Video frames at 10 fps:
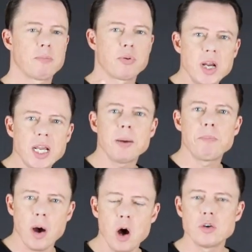
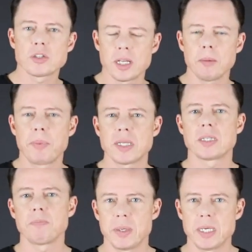pre-composed little
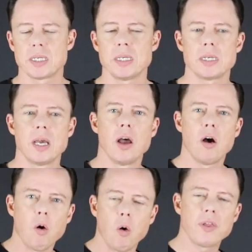bits and pieces
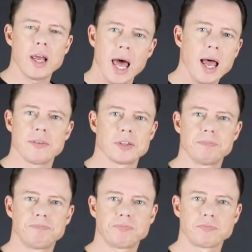all their lives.